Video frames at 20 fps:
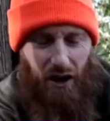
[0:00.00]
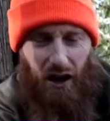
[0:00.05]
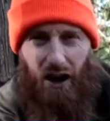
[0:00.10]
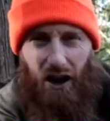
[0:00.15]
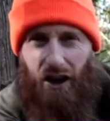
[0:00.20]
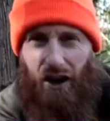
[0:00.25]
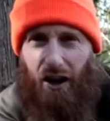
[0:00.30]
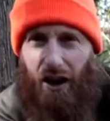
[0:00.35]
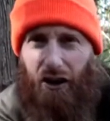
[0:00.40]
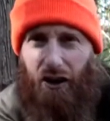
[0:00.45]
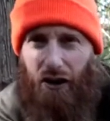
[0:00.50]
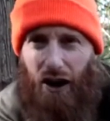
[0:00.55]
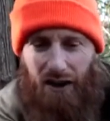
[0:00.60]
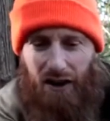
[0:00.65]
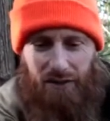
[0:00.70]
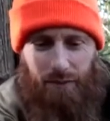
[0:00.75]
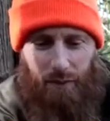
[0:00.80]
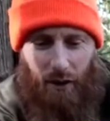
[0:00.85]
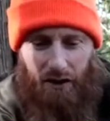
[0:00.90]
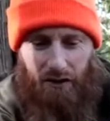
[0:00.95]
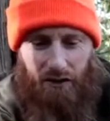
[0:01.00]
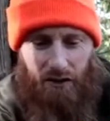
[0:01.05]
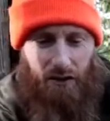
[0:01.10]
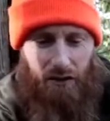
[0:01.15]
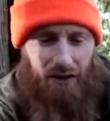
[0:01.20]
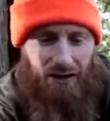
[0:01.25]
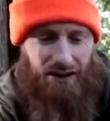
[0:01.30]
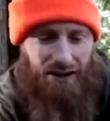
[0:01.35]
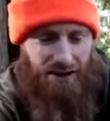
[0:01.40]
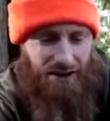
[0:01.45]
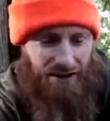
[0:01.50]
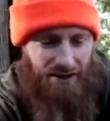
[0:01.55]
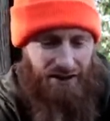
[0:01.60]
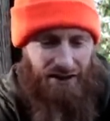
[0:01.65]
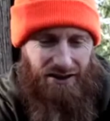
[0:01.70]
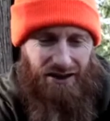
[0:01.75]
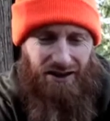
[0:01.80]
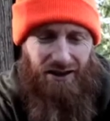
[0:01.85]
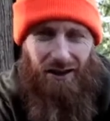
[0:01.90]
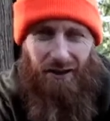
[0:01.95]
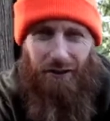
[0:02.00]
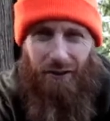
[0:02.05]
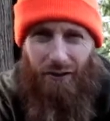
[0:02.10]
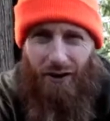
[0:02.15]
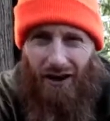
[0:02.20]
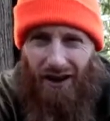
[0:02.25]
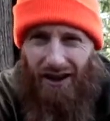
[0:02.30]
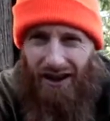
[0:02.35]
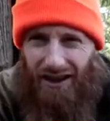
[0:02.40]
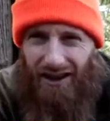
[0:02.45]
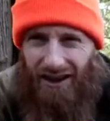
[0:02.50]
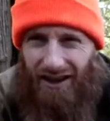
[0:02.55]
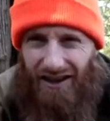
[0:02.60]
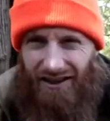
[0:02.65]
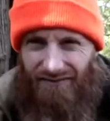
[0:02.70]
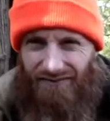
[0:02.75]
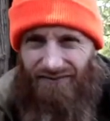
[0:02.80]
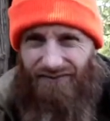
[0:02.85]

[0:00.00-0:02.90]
We got a grass bundle. This isn't really...